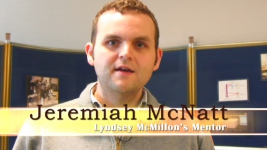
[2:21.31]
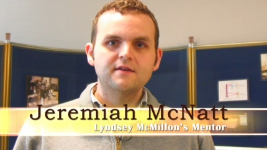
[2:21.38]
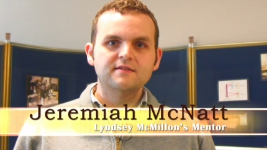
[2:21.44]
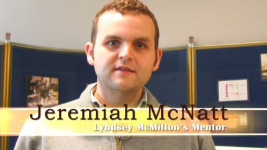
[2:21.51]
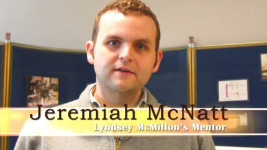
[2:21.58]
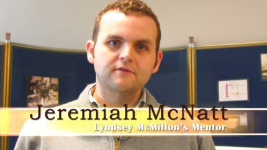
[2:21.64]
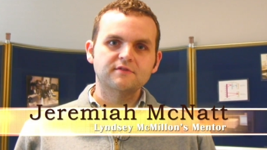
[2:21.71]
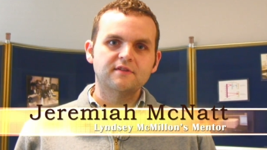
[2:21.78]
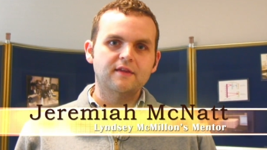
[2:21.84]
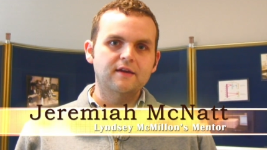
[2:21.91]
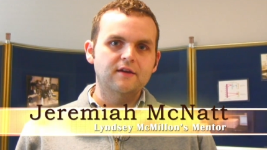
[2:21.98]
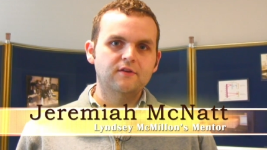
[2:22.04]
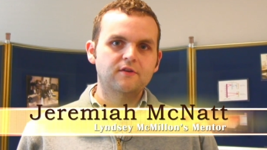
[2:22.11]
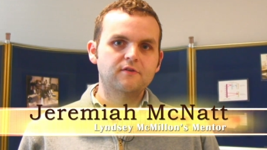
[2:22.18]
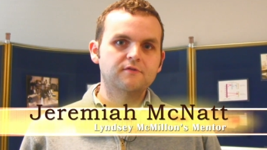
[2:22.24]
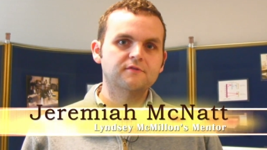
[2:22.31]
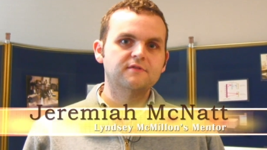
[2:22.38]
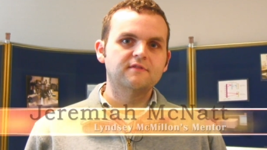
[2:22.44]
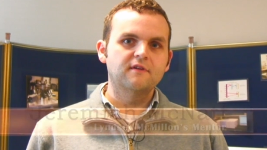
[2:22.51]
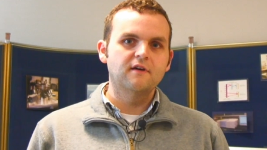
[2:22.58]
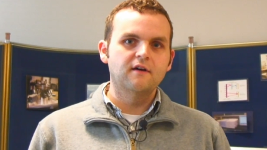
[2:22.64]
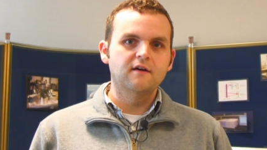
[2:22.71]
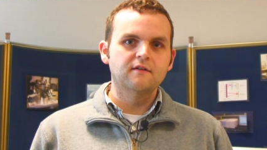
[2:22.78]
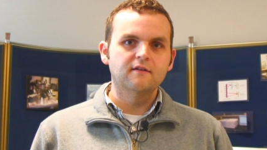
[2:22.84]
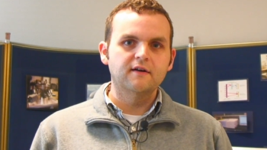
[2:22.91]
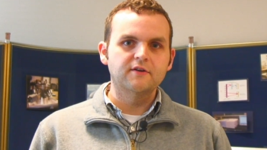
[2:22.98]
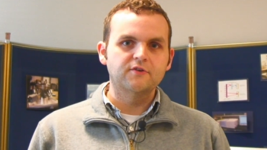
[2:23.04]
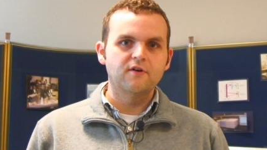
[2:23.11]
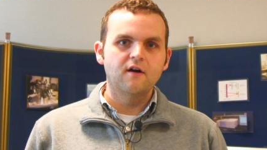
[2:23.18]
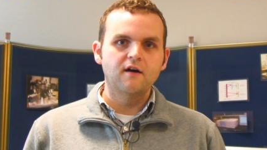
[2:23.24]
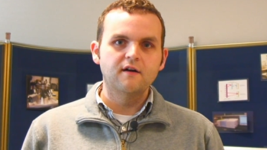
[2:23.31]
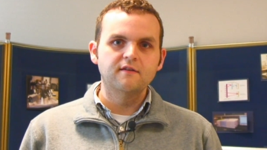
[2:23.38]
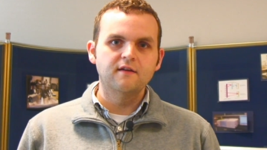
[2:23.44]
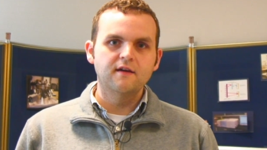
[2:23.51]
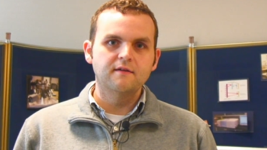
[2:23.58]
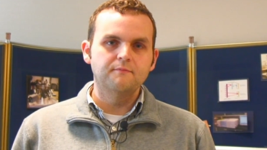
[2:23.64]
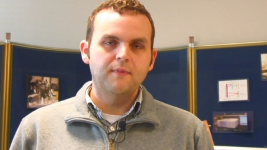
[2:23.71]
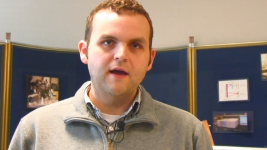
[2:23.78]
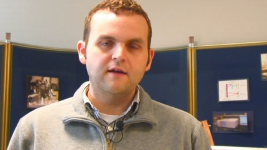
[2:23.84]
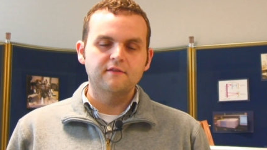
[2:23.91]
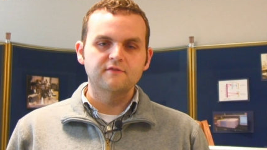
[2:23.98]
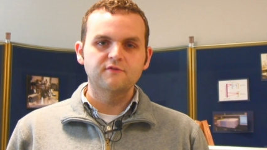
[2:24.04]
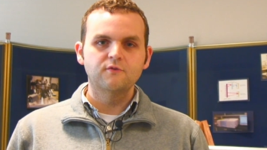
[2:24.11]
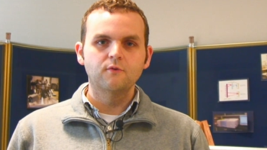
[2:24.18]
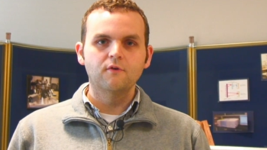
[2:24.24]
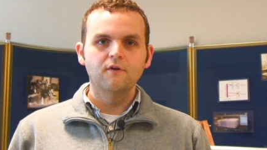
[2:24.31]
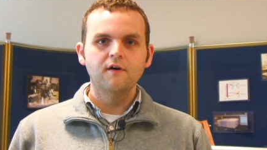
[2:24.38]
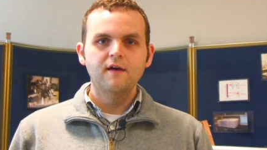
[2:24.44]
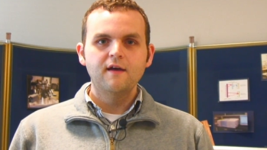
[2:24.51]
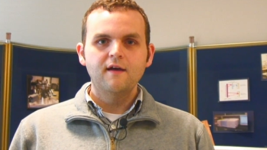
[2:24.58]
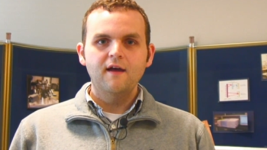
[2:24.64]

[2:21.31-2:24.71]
skills that they can use uh, later on and back at school.